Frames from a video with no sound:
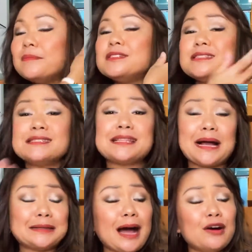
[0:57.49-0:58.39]
since it's
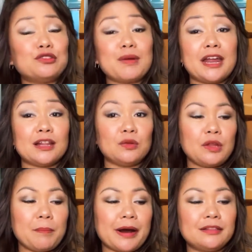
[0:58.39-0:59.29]
lockdown, we cannot do
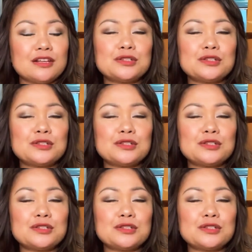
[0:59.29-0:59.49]
the party.